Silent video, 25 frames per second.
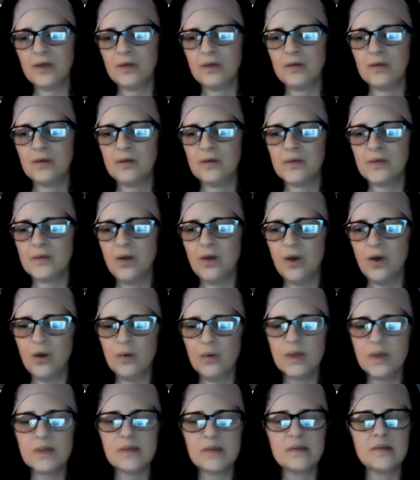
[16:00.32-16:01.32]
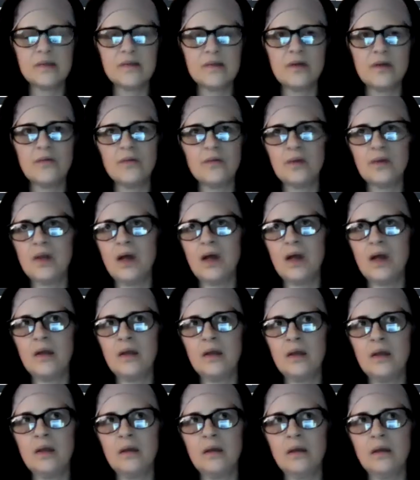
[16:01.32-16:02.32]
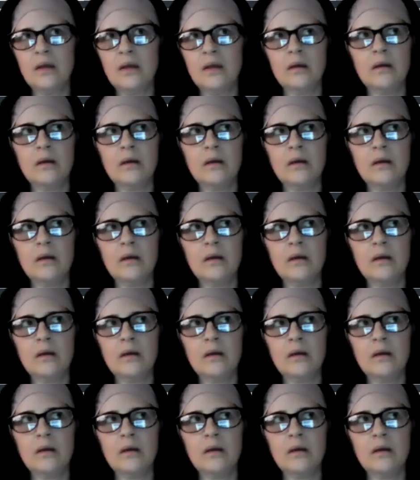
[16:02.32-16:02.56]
There's always a silver lining.